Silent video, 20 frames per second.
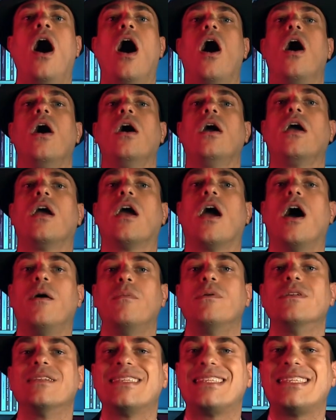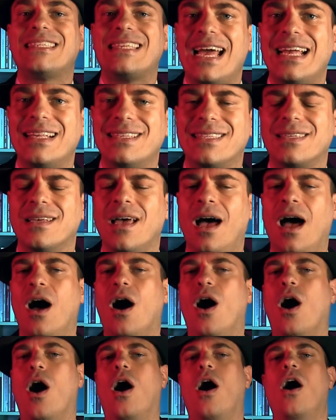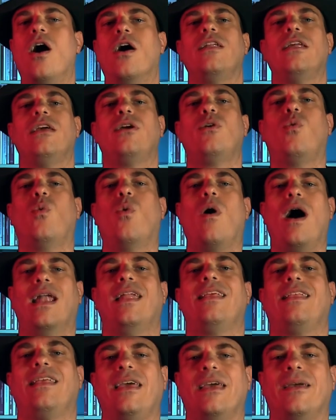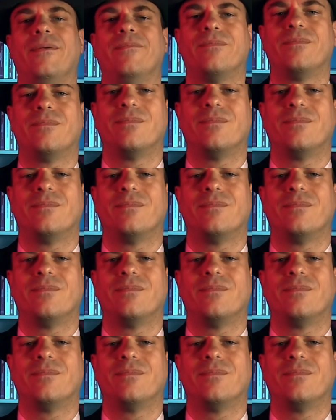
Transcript: on common sense, on equality.